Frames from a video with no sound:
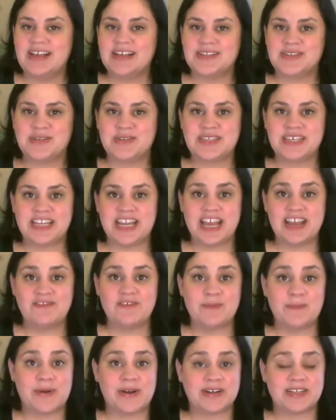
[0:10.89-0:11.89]
So today
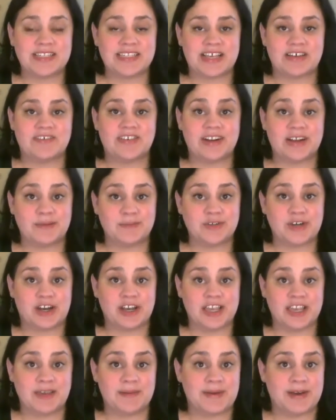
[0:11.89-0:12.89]
for part 7, I'm
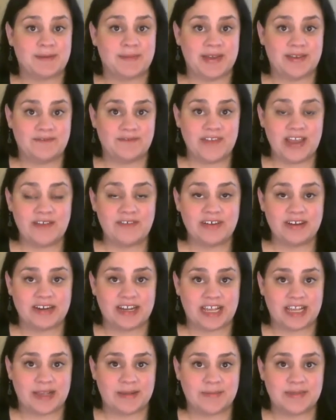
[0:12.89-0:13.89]
talking about my favorite
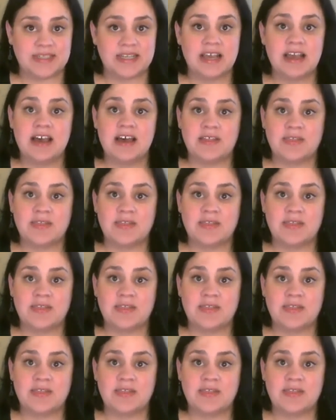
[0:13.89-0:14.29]
names